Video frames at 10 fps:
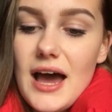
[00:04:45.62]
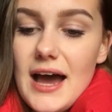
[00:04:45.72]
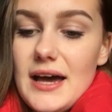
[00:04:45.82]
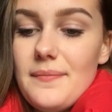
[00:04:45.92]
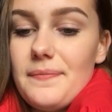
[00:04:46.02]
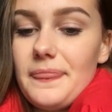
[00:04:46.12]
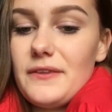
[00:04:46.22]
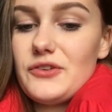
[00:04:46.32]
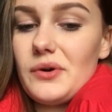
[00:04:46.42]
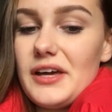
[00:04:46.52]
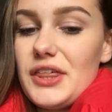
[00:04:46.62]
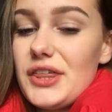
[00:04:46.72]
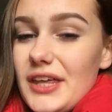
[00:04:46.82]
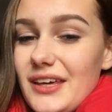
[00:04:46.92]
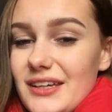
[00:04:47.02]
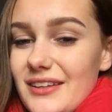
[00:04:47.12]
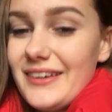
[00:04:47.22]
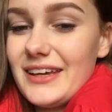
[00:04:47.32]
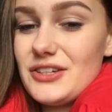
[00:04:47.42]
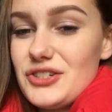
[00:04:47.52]
So I think
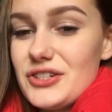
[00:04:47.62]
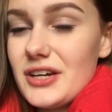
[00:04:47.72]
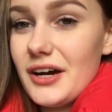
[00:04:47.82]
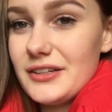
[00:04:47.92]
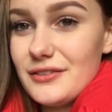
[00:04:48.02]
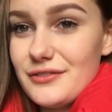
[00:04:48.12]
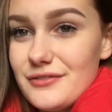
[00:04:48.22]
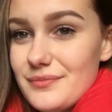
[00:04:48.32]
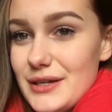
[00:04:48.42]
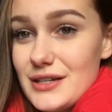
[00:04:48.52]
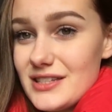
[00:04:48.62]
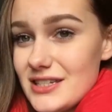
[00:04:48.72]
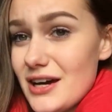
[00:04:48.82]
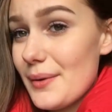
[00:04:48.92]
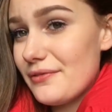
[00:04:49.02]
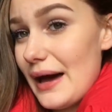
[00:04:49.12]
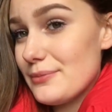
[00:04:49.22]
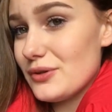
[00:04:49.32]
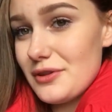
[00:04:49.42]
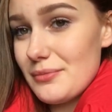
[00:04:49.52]
like it's just kind of because of the type of
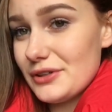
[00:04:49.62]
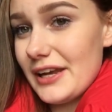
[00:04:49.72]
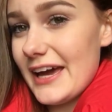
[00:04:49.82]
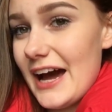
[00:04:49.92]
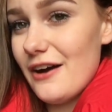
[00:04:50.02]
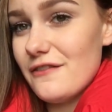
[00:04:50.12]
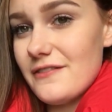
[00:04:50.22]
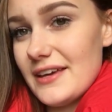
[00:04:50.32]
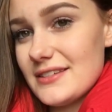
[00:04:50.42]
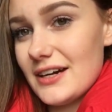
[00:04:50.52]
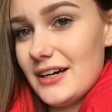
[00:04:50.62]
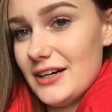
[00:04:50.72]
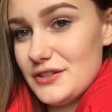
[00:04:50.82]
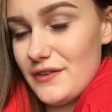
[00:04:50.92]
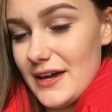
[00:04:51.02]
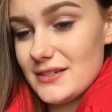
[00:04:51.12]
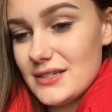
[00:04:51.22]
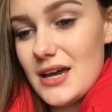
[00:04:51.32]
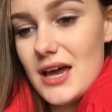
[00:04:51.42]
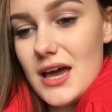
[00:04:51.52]
laptop, the model I have, it's kind of hard to
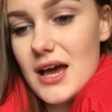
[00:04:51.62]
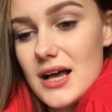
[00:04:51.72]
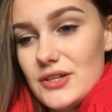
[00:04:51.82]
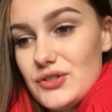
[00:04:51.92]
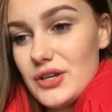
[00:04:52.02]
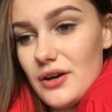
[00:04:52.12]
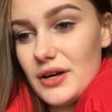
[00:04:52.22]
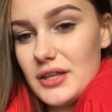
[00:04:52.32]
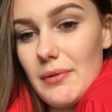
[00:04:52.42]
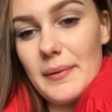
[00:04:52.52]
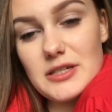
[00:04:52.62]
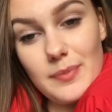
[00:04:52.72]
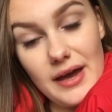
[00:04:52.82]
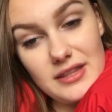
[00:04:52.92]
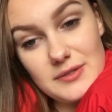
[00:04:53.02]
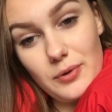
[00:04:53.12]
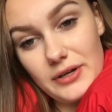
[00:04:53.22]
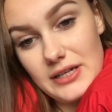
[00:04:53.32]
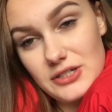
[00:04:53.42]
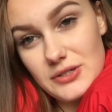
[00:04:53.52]
fix. So I think my best bet at this
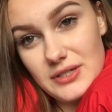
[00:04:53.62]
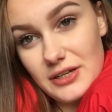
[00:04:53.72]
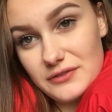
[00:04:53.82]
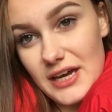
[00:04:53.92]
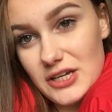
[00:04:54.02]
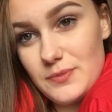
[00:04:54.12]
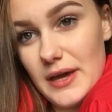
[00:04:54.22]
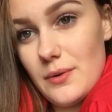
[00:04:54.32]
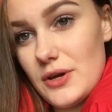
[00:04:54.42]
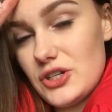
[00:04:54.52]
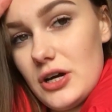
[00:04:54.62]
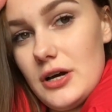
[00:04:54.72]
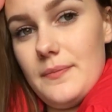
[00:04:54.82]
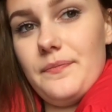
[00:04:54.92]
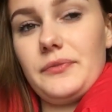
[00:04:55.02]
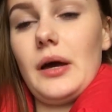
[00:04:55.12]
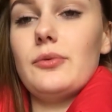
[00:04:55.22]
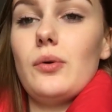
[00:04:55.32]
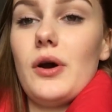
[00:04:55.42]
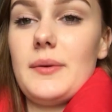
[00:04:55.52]
point is to send it off to HP, which I'm
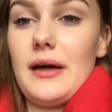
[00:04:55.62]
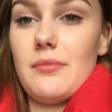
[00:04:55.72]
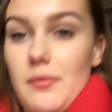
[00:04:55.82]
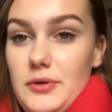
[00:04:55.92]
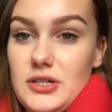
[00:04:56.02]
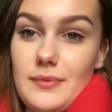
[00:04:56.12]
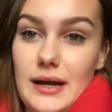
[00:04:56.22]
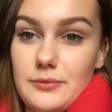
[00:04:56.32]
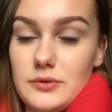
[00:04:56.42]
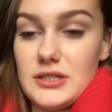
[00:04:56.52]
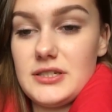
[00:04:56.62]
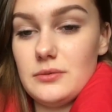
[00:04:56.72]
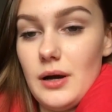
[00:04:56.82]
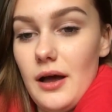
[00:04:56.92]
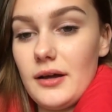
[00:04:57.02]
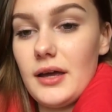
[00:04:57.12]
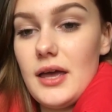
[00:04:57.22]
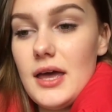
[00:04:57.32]
not worried about at the moment because my laptop does still work.